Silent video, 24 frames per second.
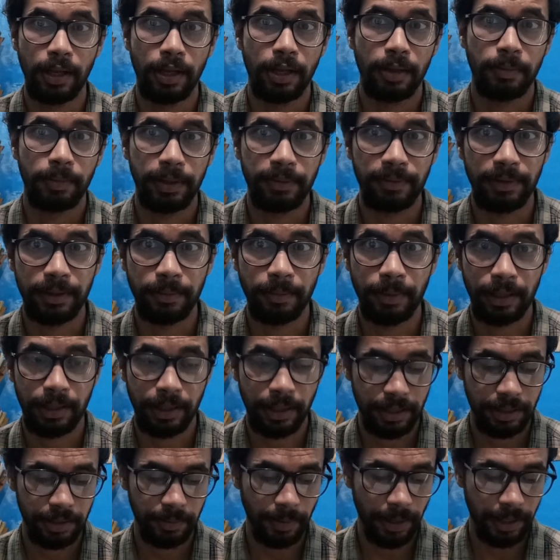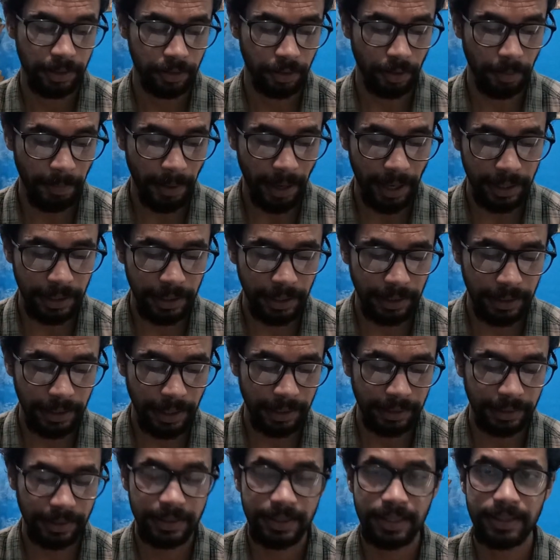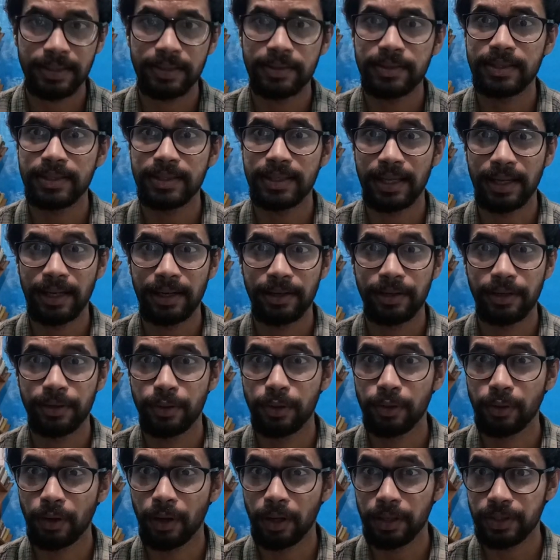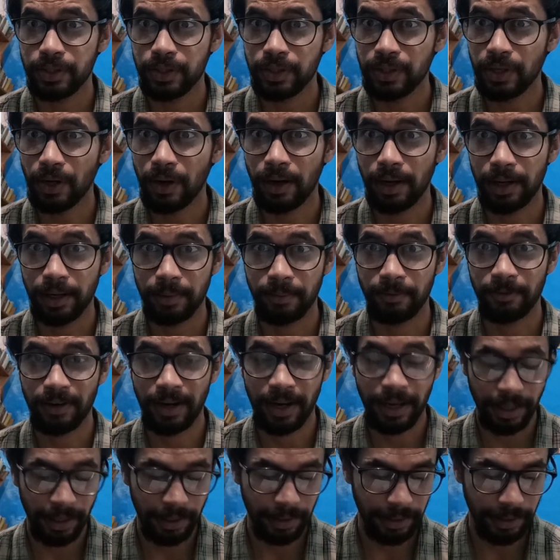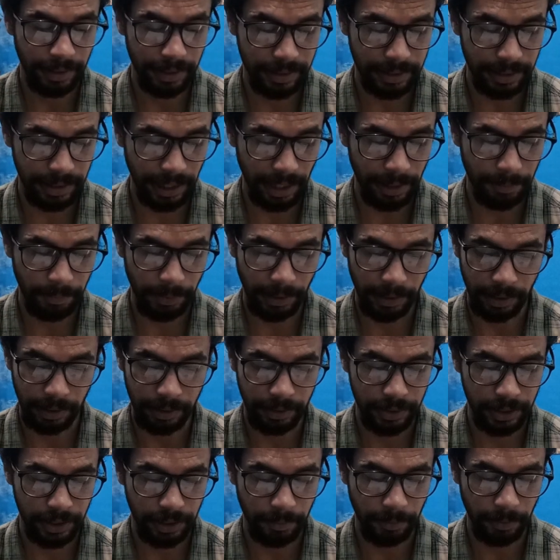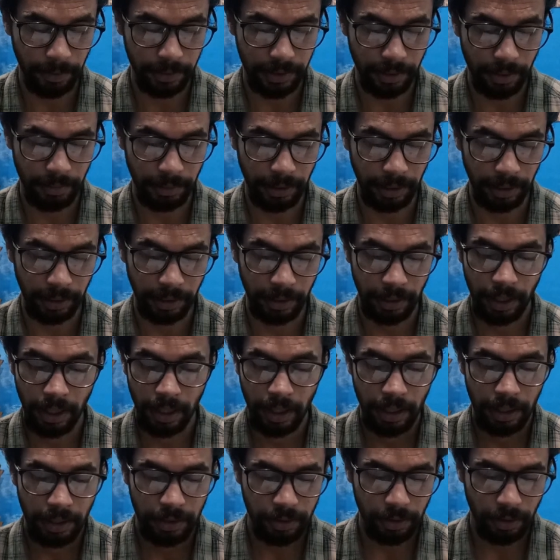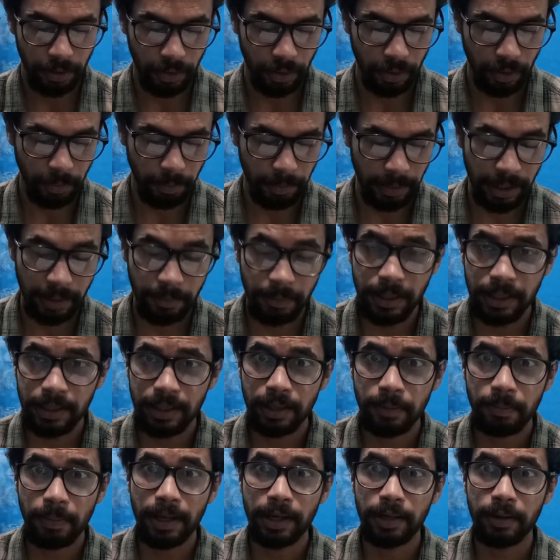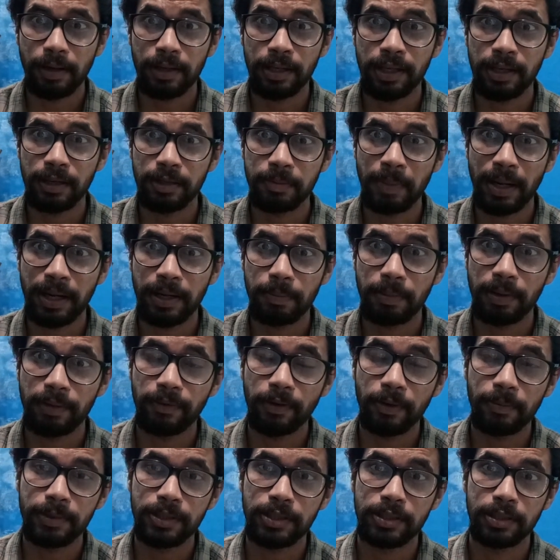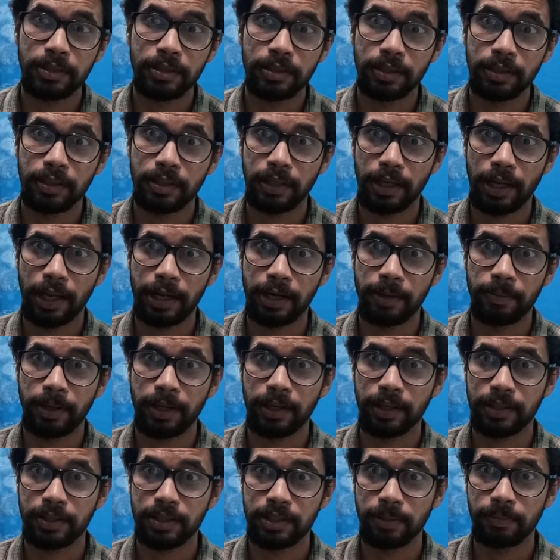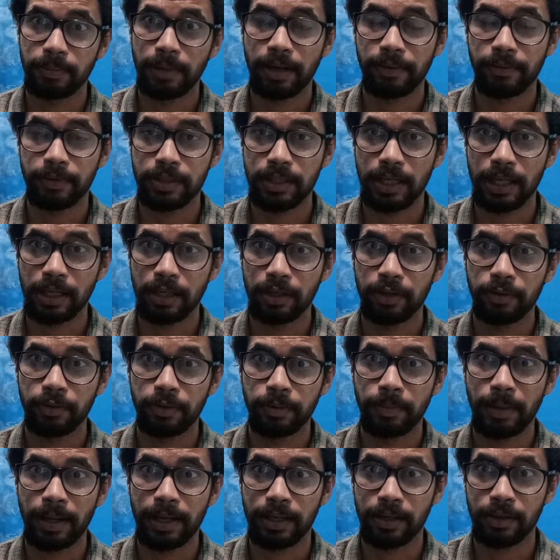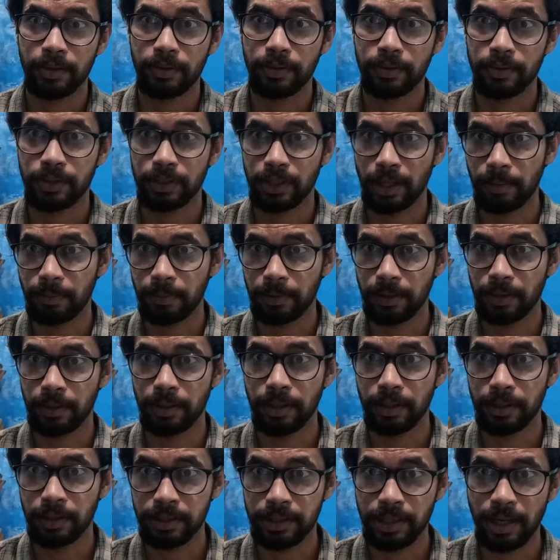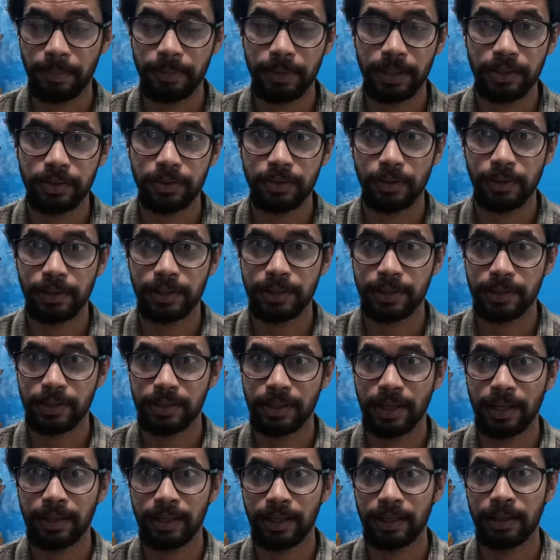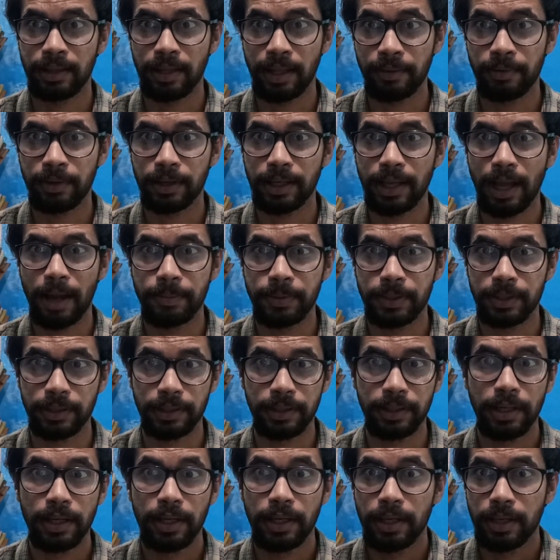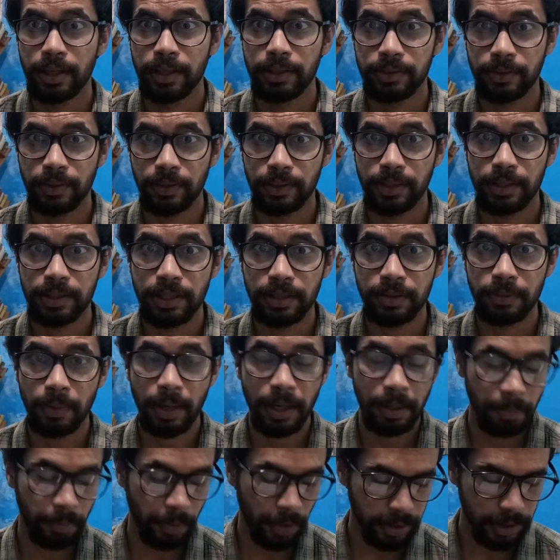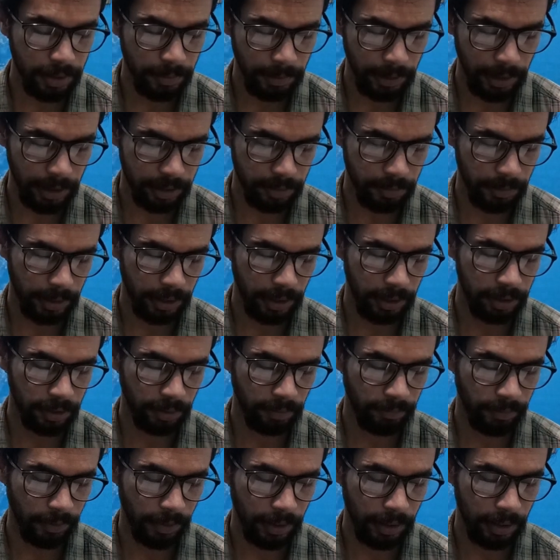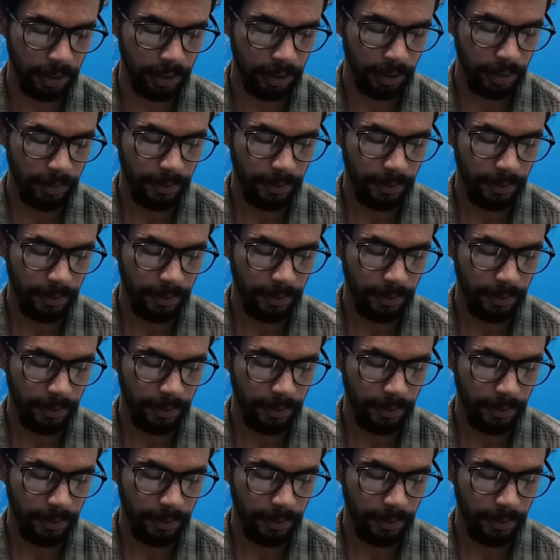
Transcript: between America and Japan. So apparently, this is a sailor who got shot while escaping a ship or something. So maybe he might be from an American ship that was taken over by the Japanese soldiers, and then they were captured. So this is one possible explanation for it.